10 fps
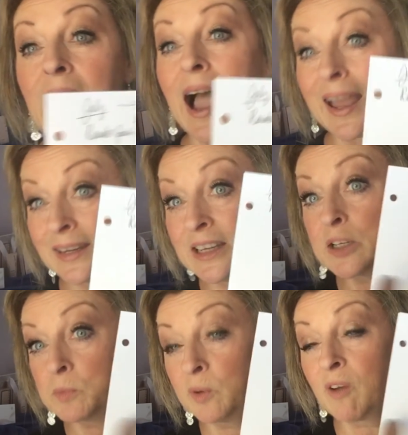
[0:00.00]
I need to
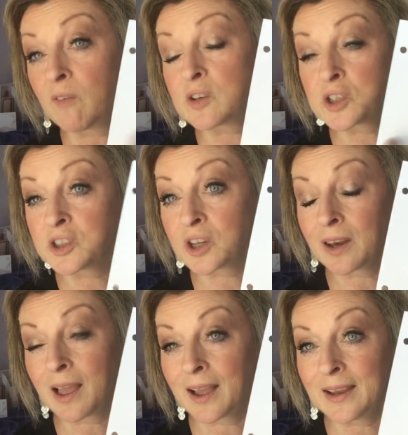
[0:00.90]
move over to
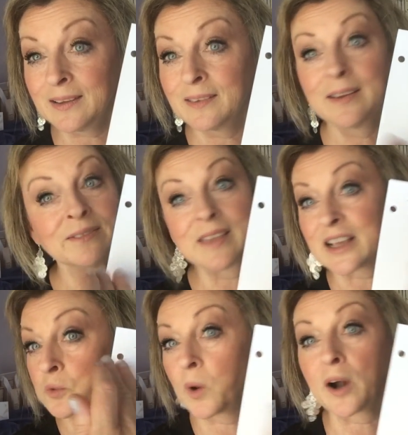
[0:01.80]
July,
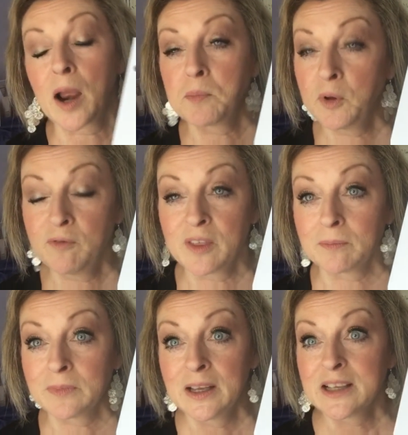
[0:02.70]
that's where I move them.